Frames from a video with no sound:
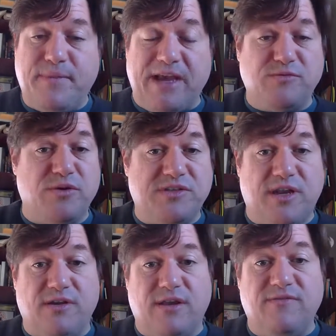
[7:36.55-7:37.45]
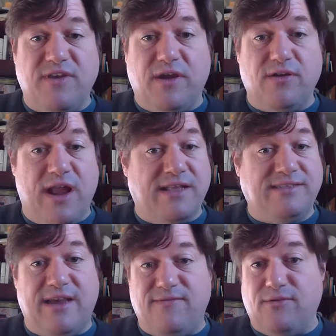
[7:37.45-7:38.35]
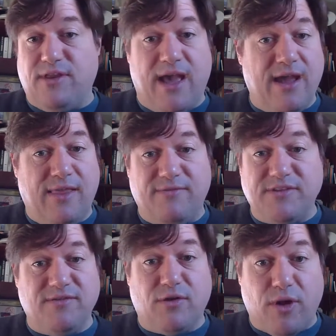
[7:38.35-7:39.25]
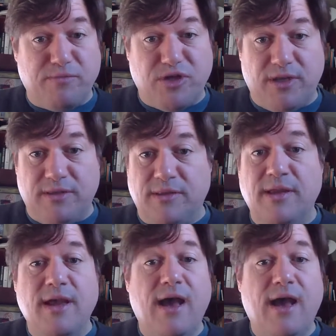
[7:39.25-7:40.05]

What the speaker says: passwords that are configured not to have really high levels of encryption.